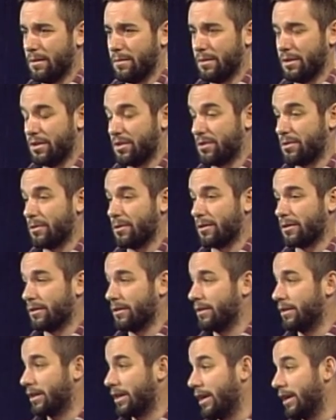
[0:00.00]

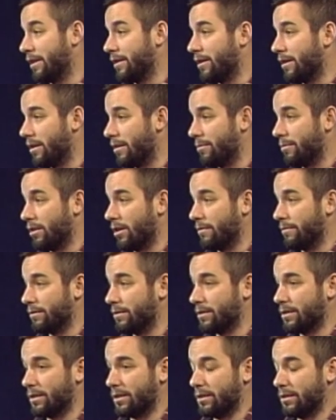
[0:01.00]
Historically, the Kandahar
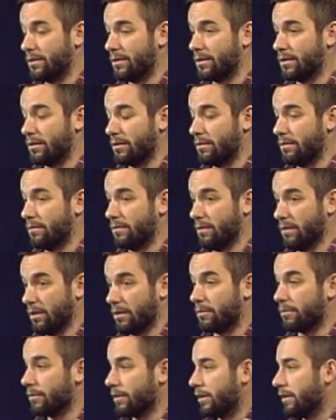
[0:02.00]
province is
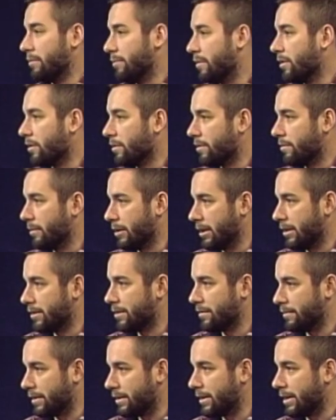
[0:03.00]
literally the birthplace
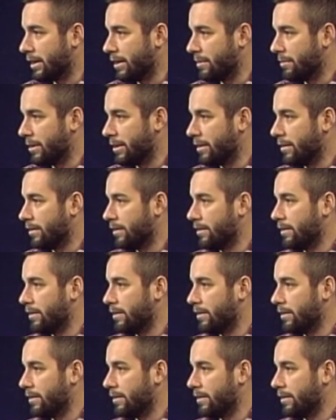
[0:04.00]
of the Taliban.